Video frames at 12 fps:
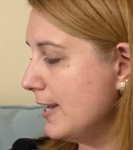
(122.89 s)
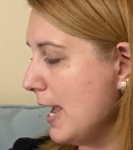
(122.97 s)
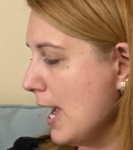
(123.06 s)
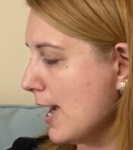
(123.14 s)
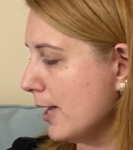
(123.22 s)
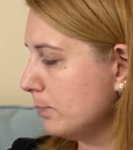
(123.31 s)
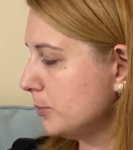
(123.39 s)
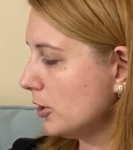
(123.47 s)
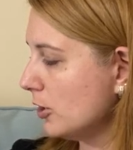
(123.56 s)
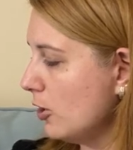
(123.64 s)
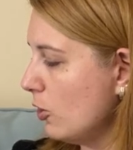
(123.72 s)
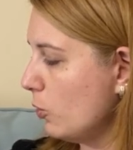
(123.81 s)

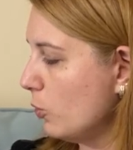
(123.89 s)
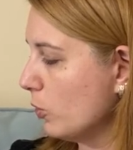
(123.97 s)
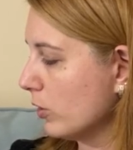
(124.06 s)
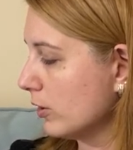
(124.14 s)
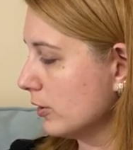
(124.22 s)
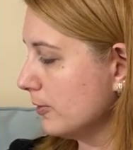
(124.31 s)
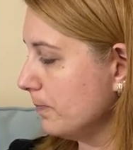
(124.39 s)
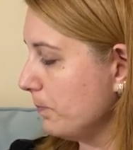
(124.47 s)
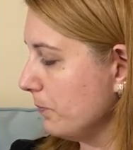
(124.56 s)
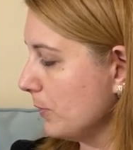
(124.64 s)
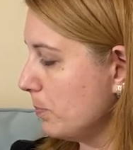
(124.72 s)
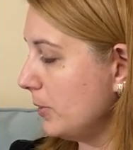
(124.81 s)
naps or
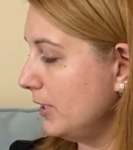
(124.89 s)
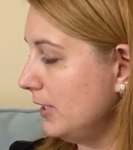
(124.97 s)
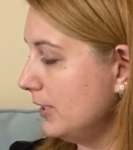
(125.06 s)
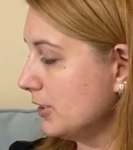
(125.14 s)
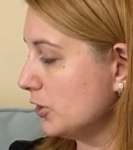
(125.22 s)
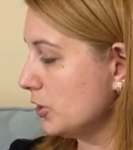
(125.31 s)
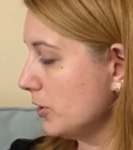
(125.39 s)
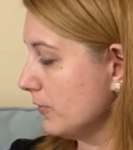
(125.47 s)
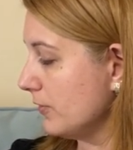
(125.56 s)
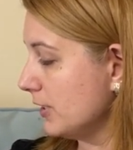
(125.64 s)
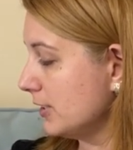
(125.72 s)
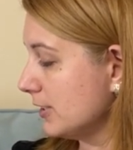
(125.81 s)
beneath the
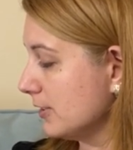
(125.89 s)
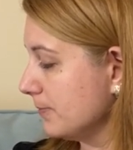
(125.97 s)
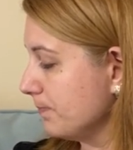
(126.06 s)
surface.